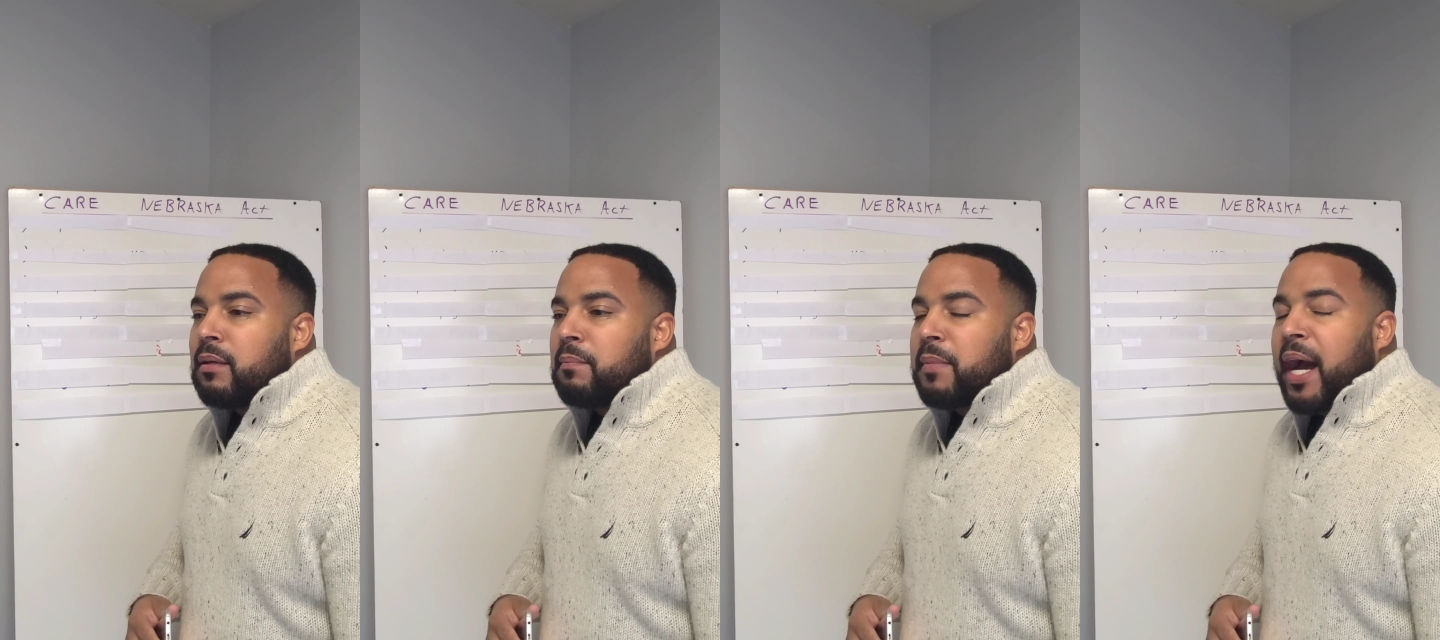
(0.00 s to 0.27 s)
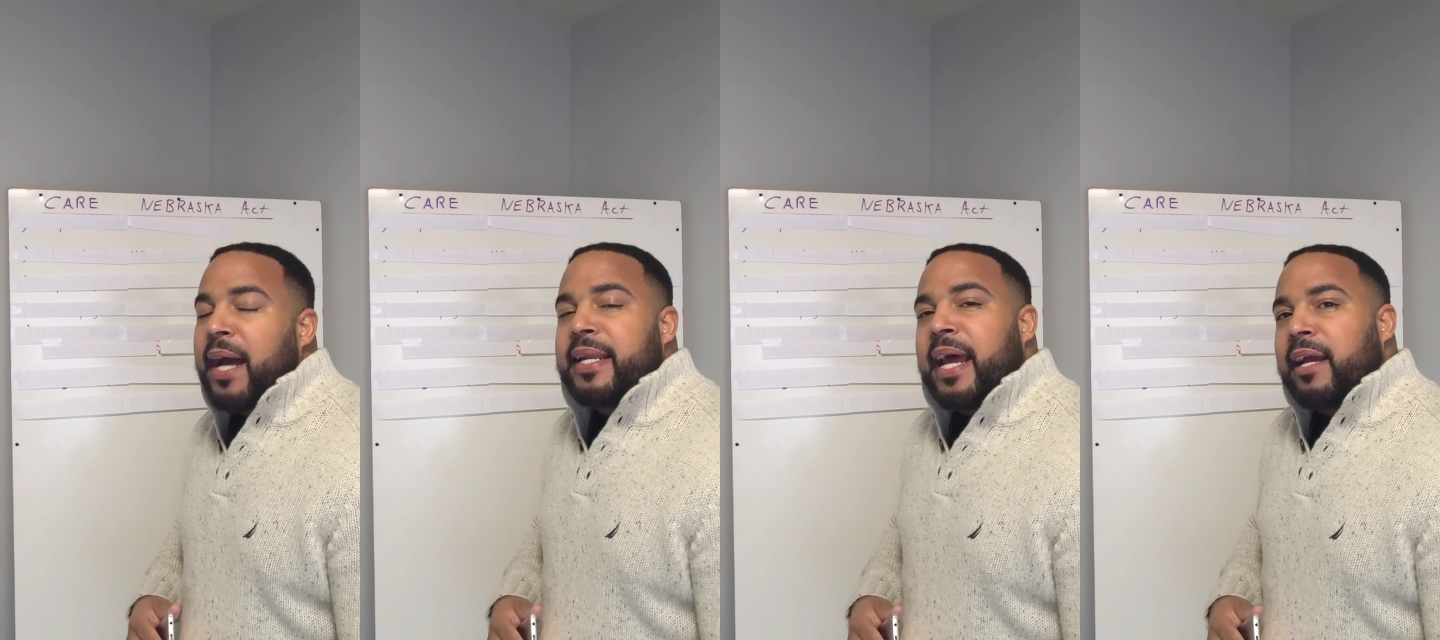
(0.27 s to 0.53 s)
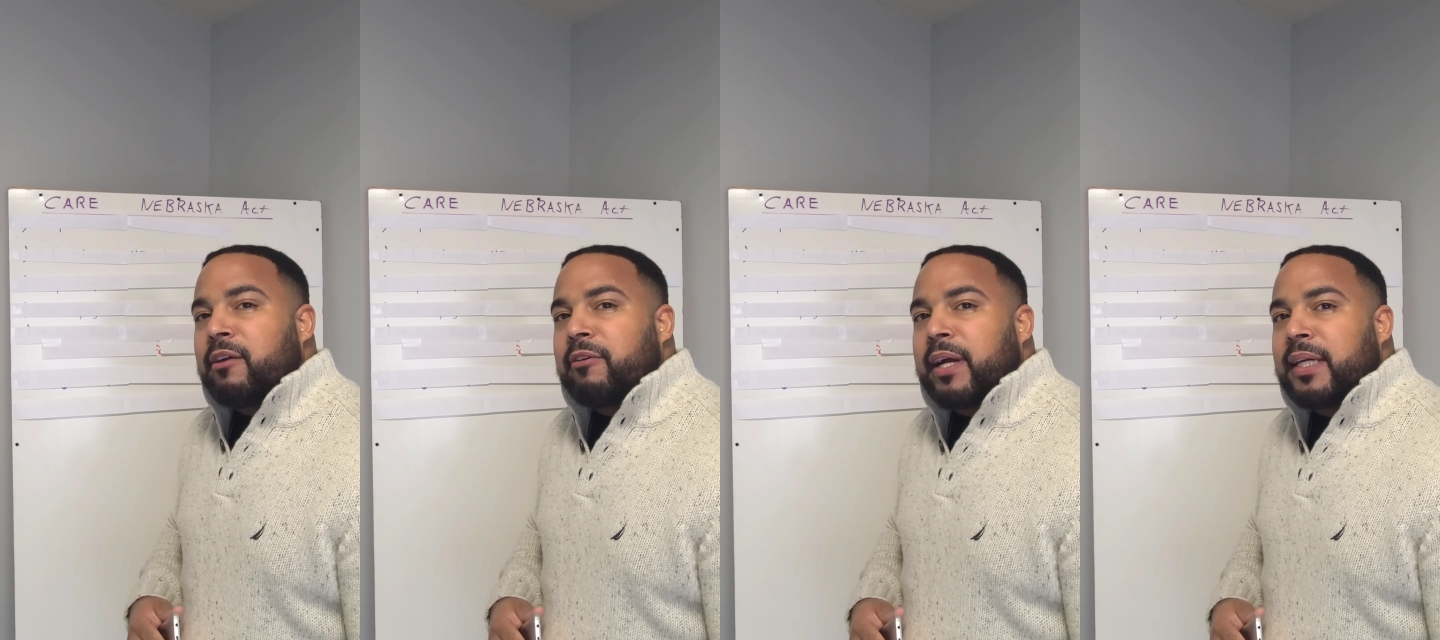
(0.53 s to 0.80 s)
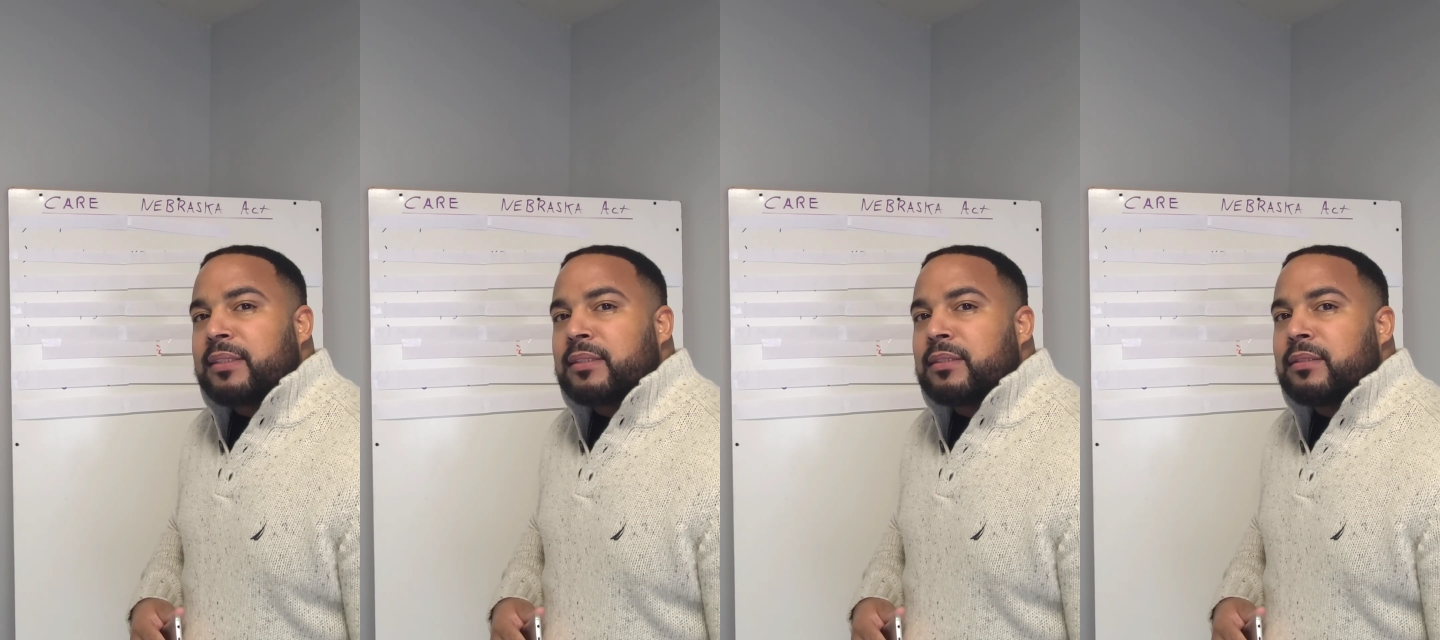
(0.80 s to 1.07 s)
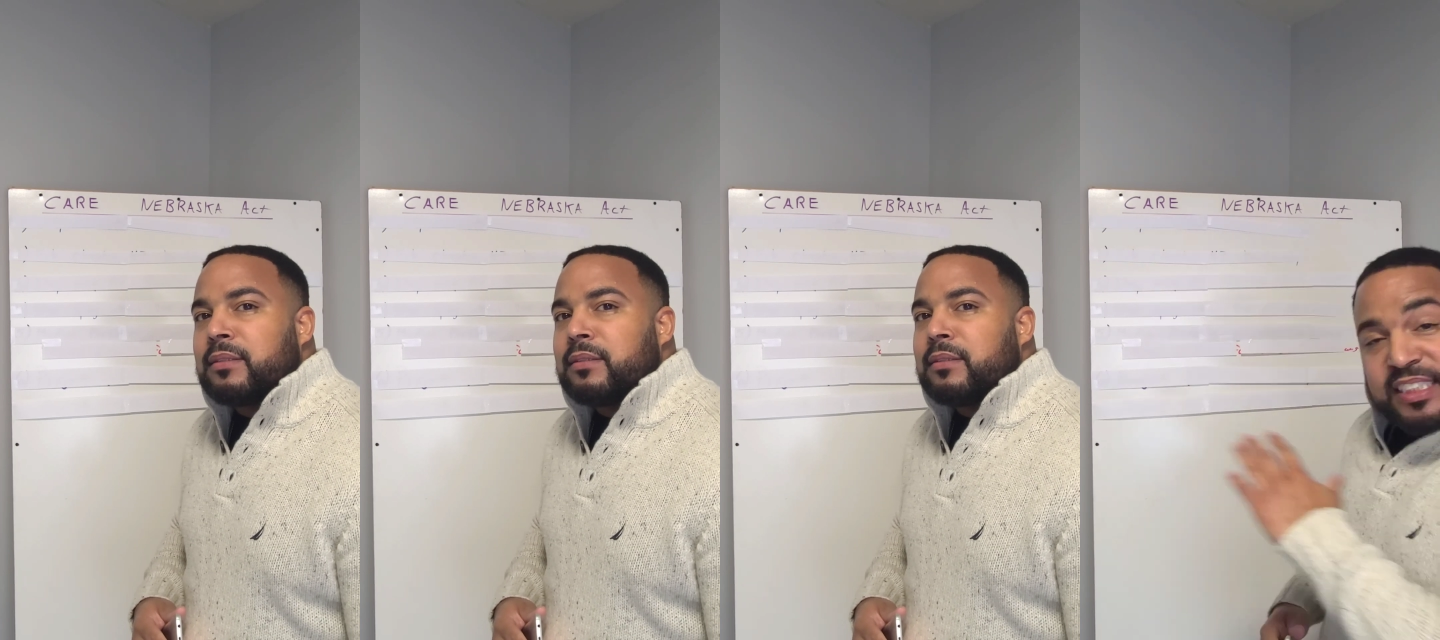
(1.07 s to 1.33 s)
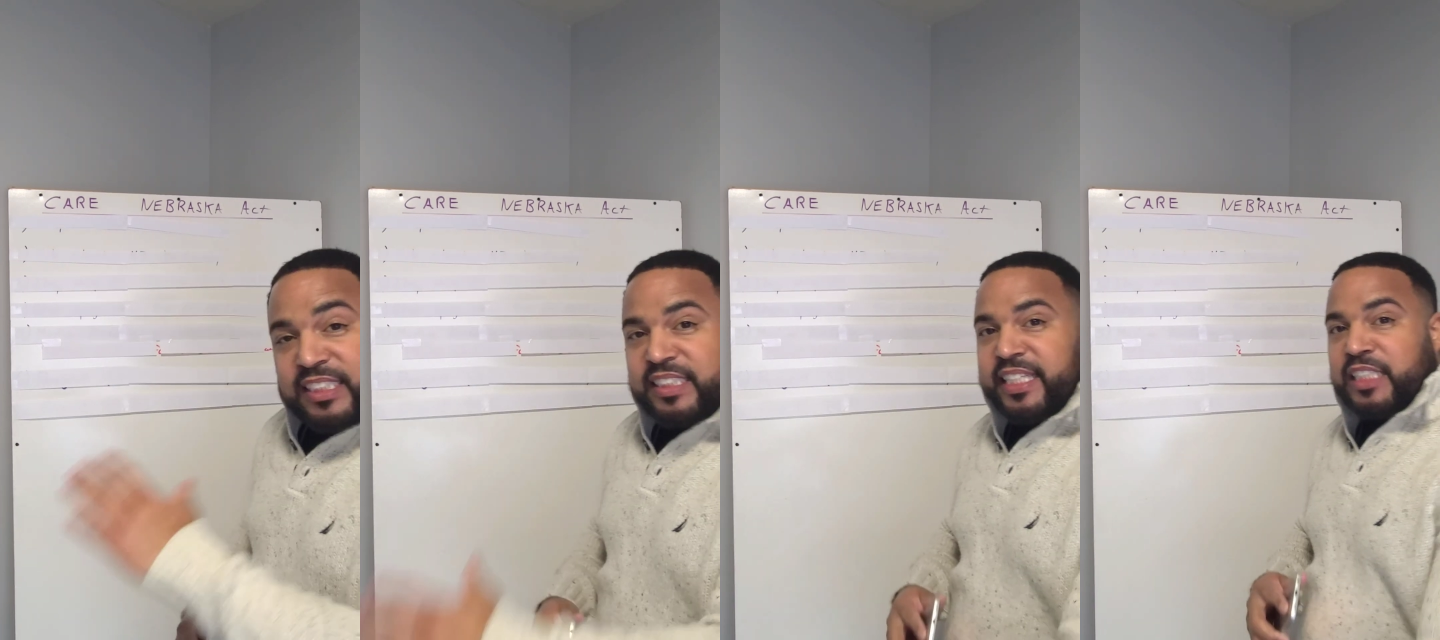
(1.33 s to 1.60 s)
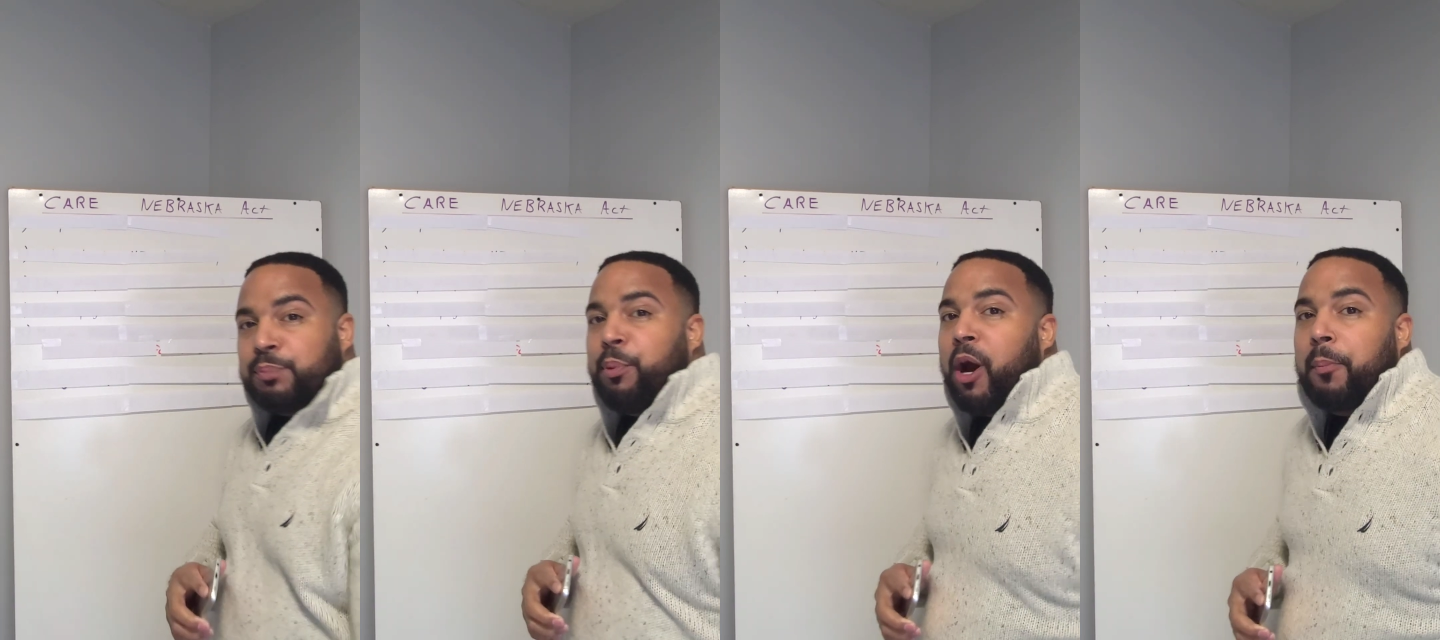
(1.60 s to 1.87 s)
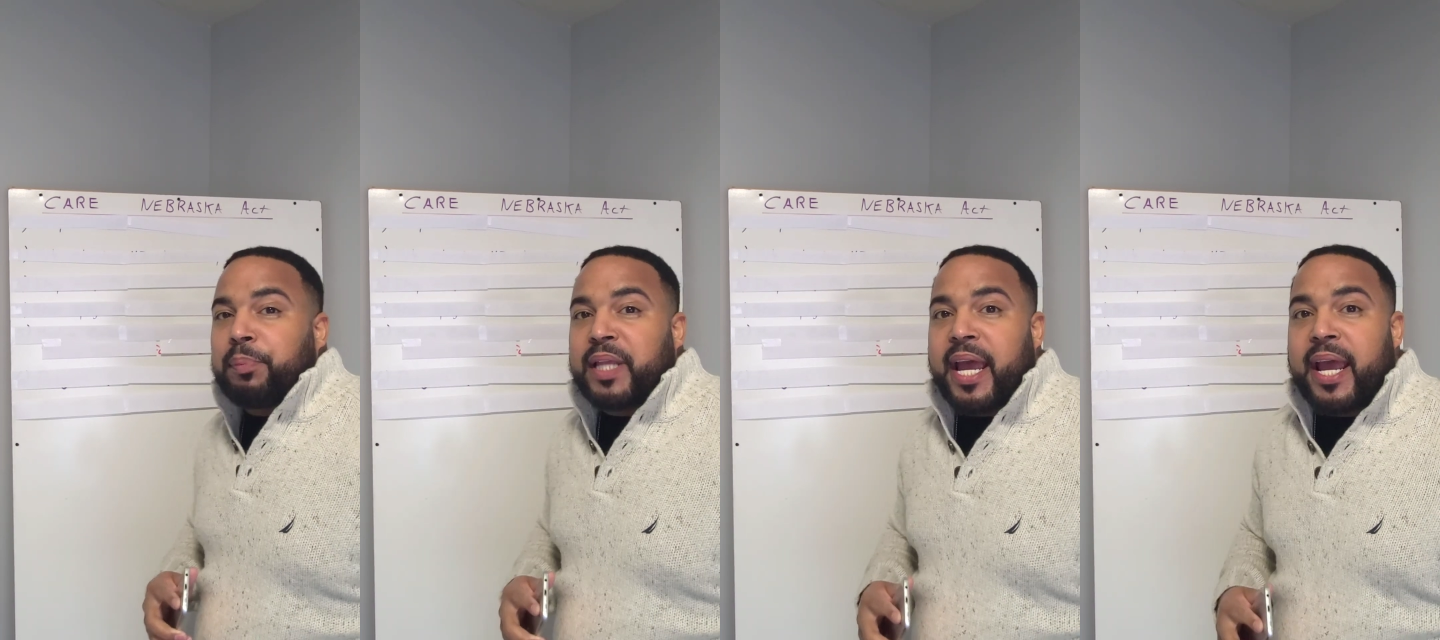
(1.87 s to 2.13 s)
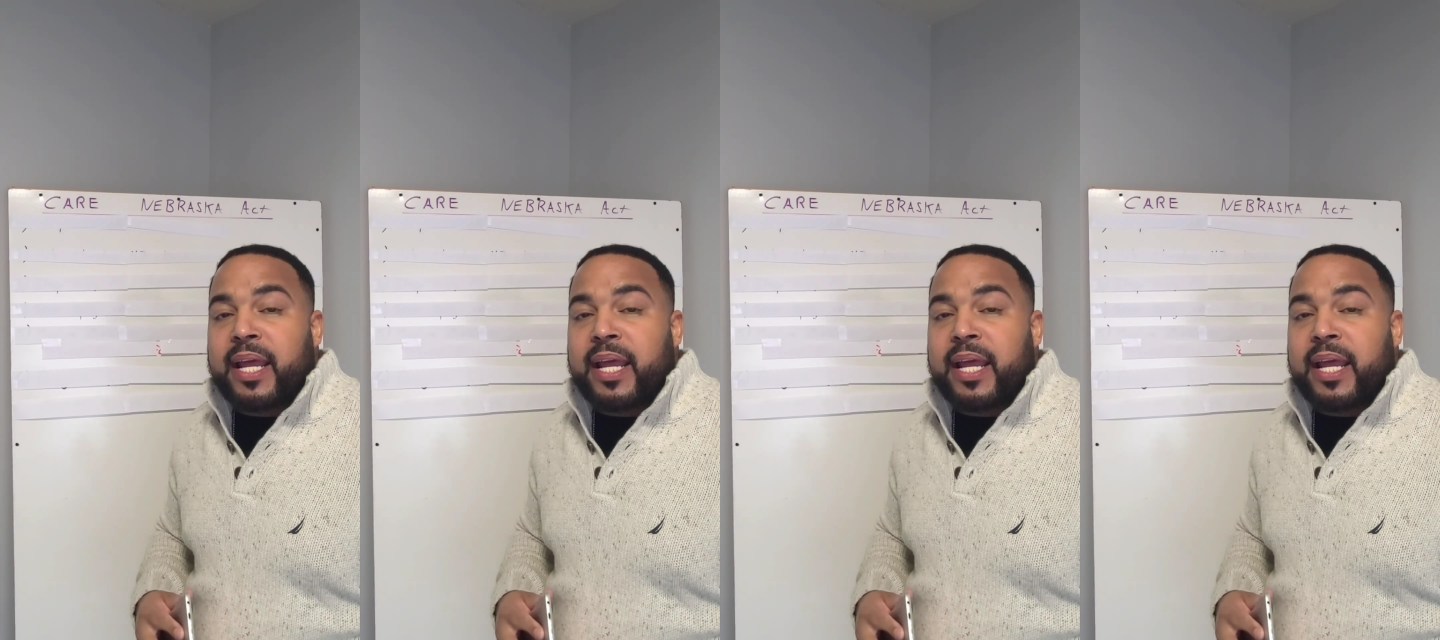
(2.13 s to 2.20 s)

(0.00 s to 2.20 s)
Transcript: But I digress. It's a 6-part plan,